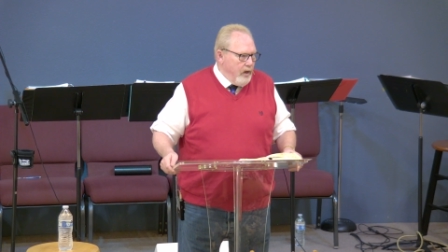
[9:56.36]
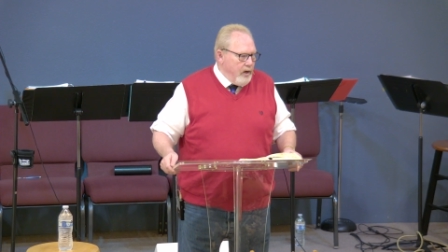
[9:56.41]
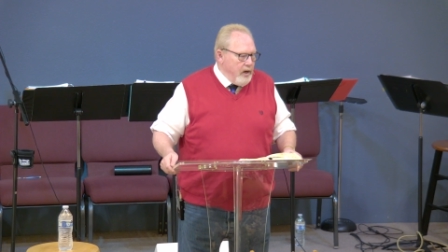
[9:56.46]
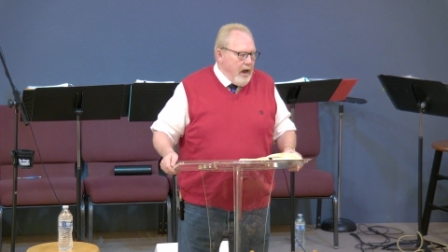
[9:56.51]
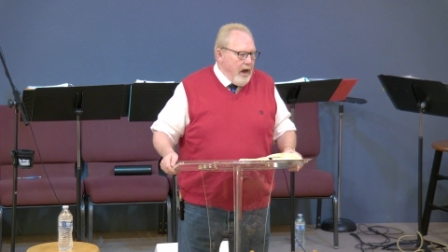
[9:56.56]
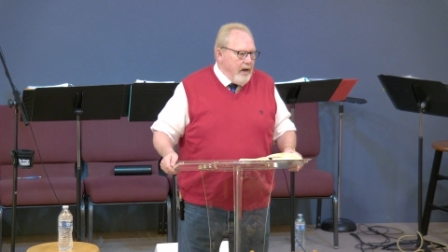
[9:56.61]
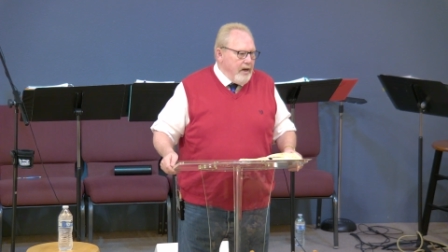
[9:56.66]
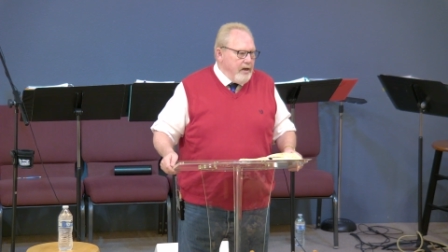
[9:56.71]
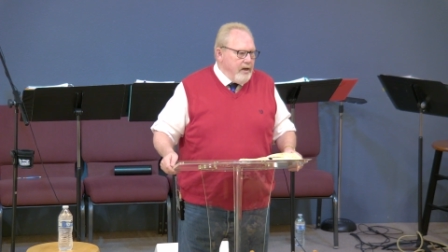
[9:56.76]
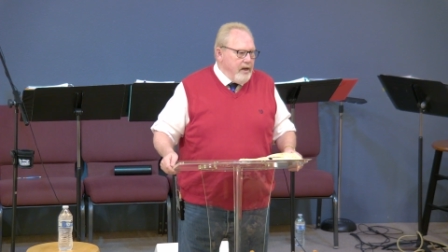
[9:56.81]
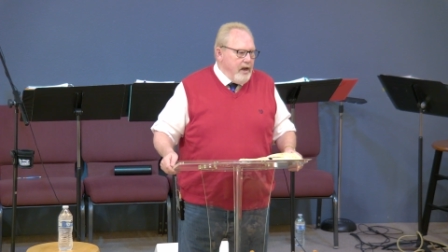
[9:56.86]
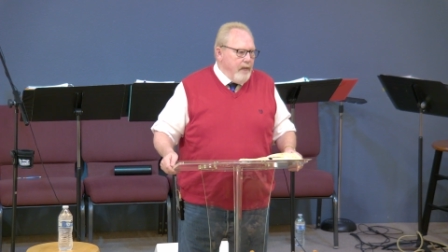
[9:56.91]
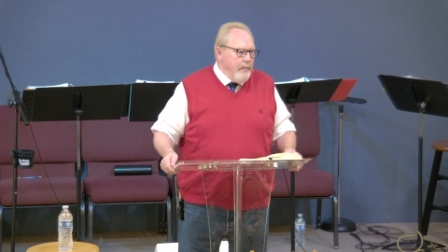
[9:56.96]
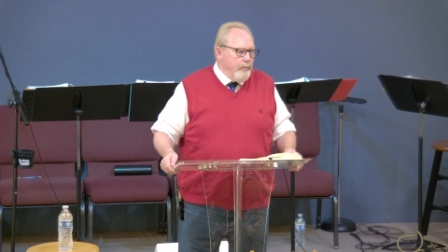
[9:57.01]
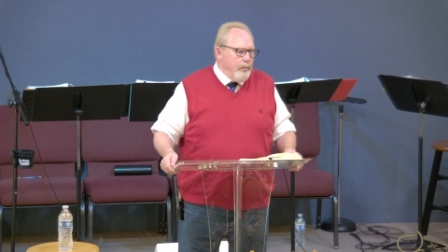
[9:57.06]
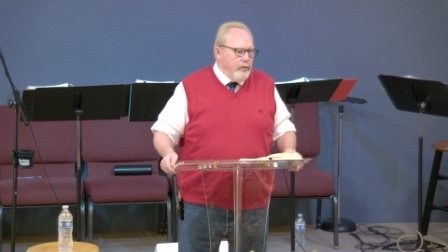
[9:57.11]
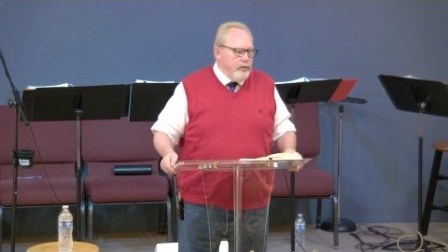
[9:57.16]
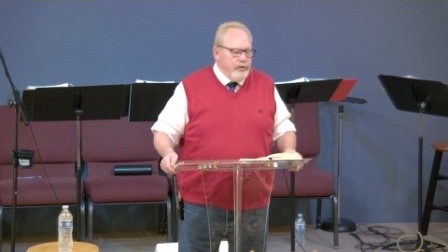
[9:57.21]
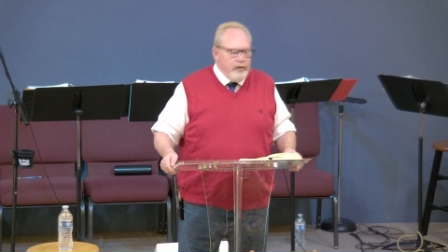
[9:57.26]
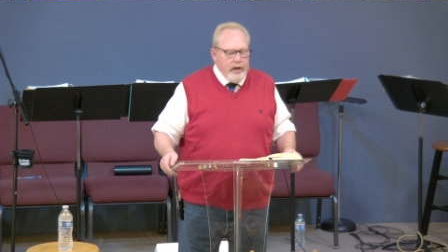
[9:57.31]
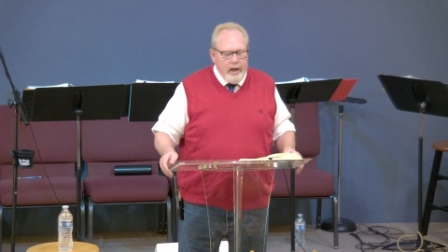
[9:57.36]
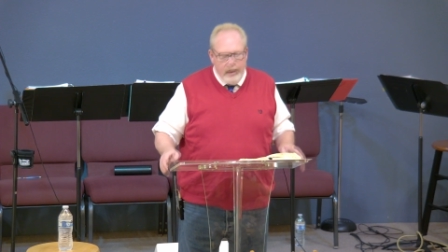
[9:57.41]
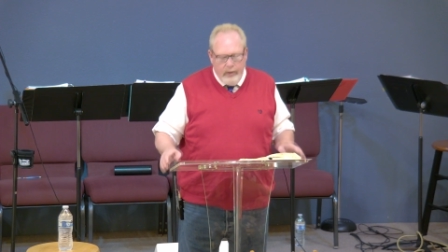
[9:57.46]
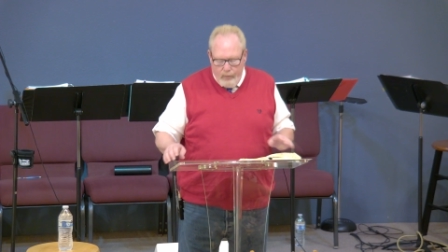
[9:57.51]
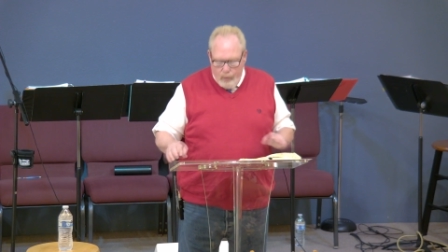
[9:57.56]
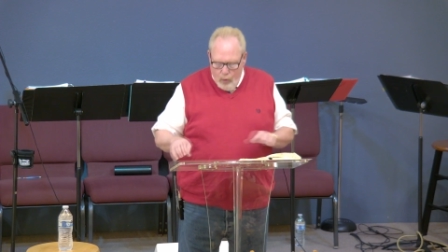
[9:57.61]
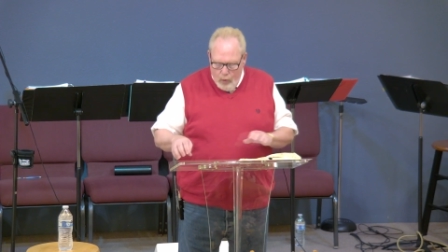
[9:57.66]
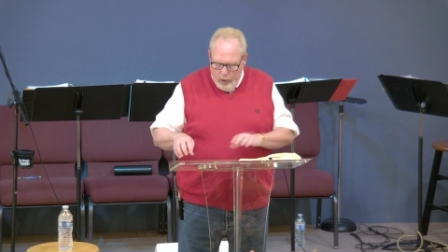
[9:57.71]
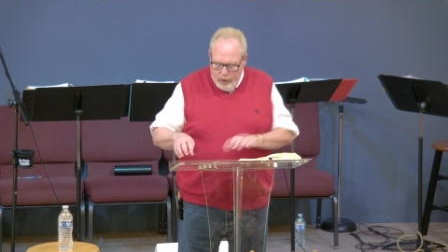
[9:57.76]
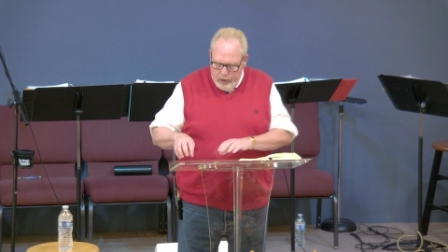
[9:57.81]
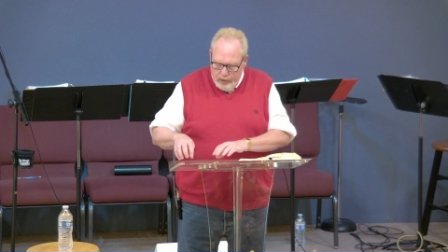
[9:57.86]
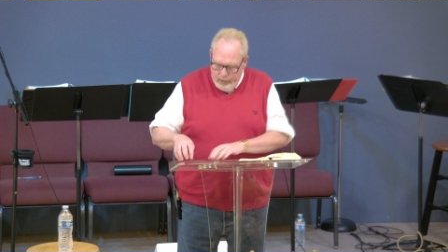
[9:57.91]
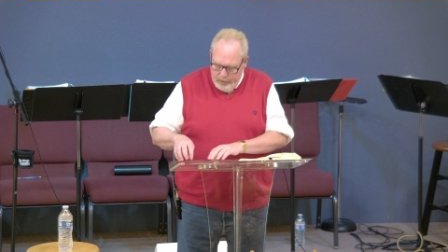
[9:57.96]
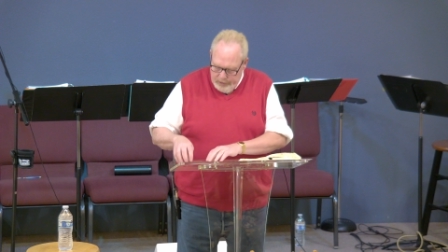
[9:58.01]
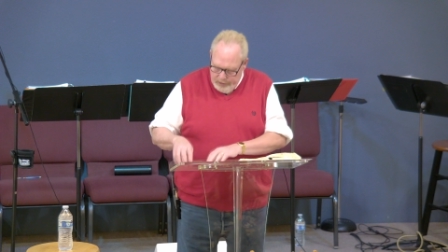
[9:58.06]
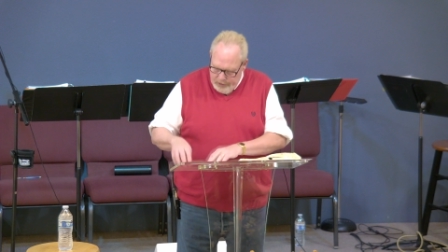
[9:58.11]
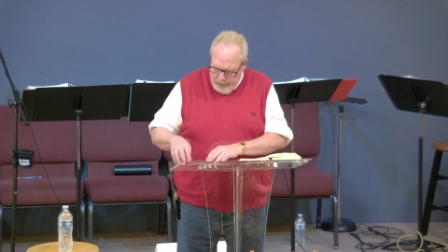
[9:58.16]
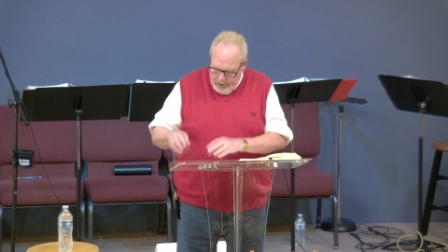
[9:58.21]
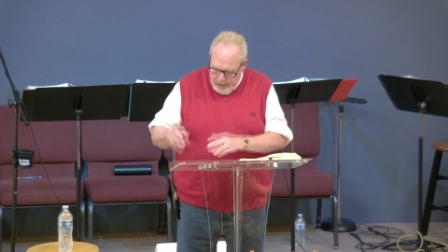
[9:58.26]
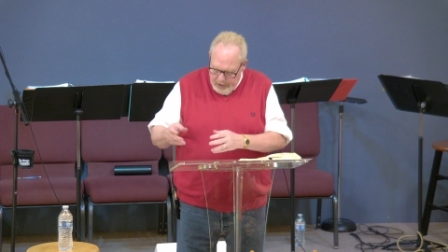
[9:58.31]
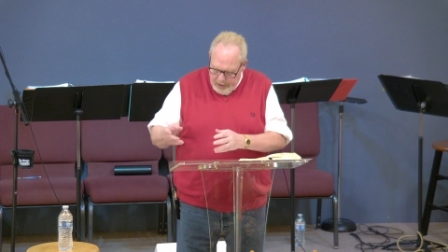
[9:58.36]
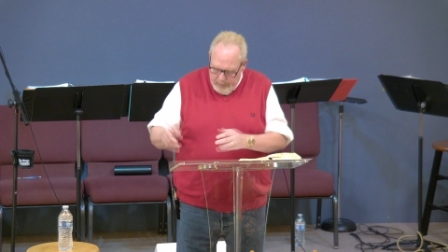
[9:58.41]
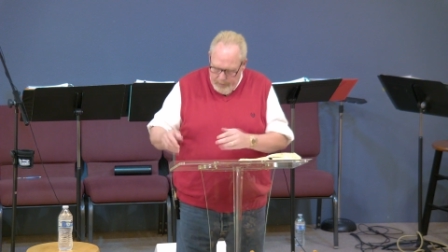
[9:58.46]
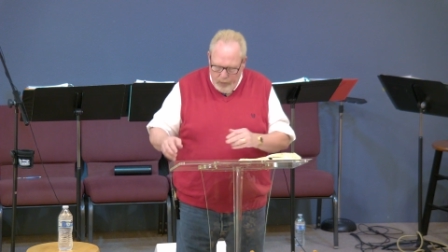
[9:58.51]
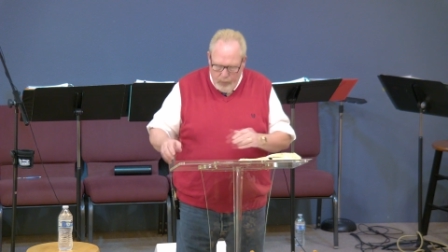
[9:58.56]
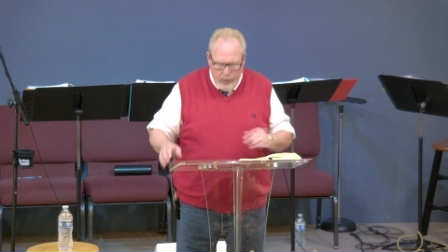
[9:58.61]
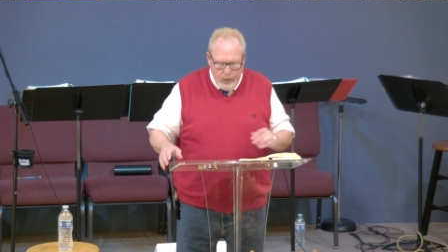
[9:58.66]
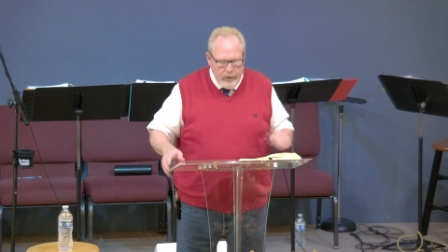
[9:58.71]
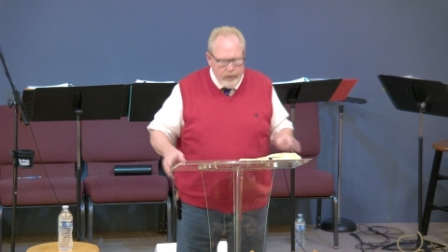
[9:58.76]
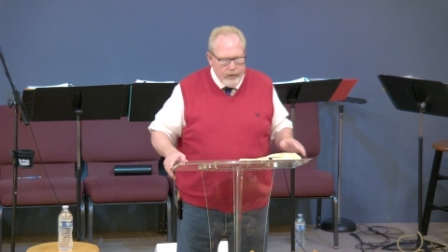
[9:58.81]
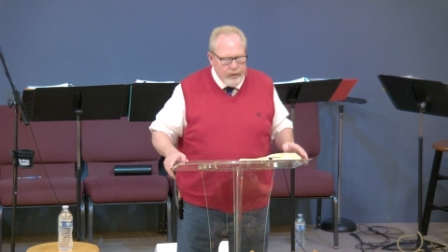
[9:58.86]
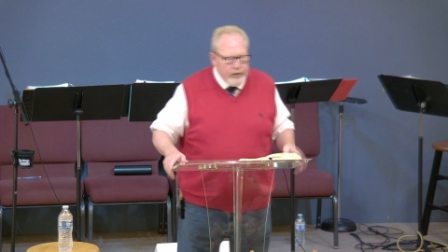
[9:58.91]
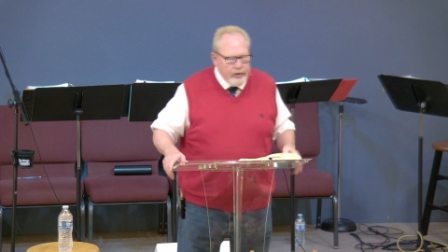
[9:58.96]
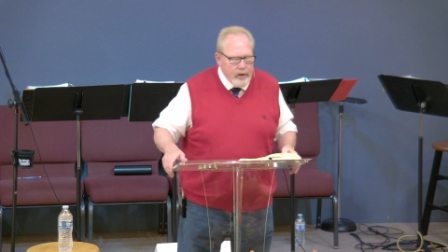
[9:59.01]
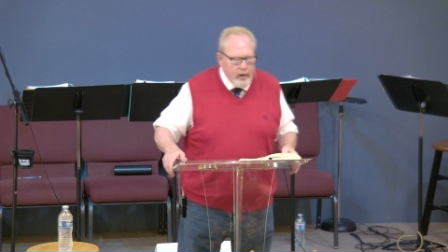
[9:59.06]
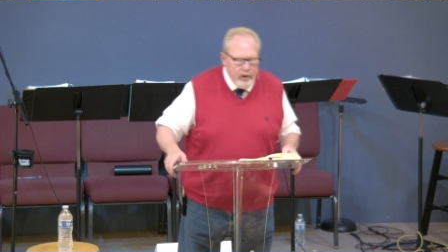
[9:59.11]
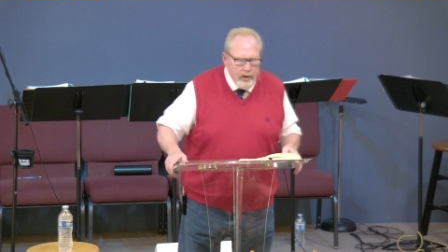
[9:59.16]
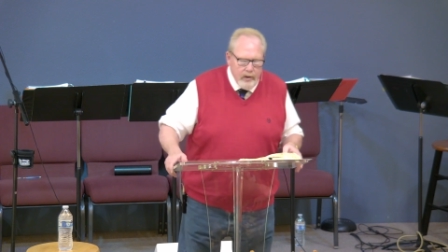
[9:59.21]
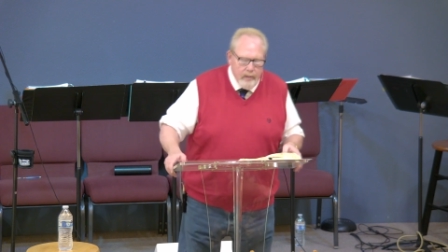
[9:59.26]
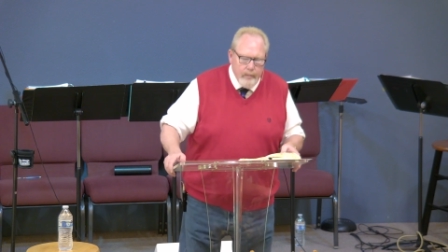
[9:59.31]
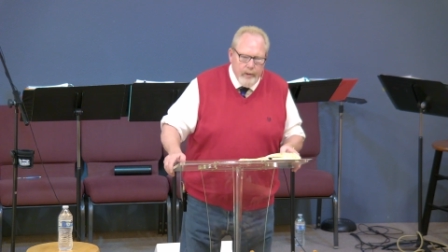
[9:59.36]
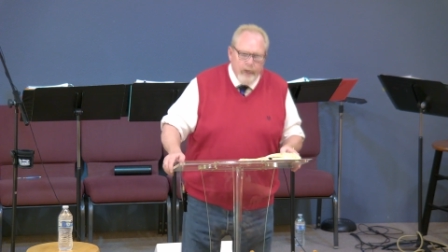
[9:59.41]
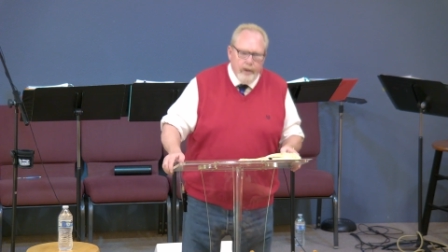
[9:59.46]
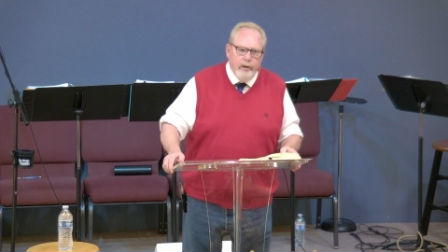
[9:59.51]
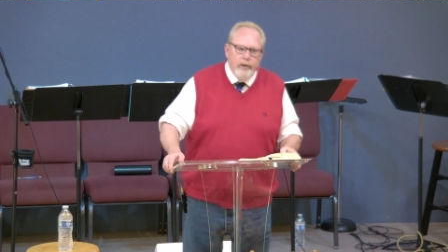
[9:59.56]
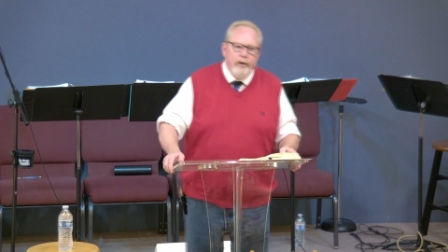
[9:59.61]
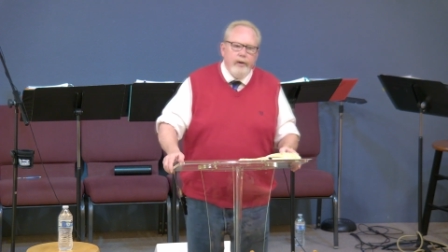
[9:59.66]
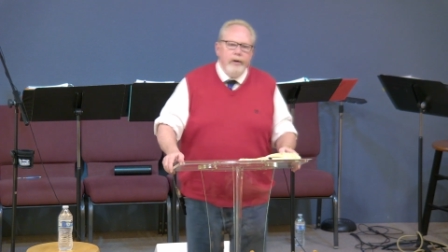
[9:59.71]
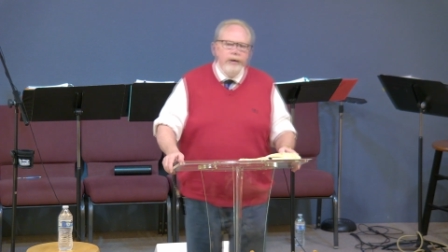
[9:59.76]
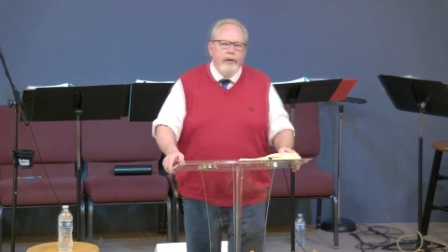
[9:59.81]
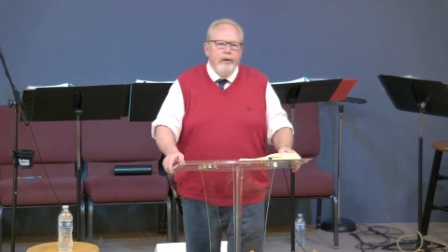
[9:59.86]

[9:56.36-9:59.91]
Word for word: 98%, according to the study, I'm going to read you the study in a minute,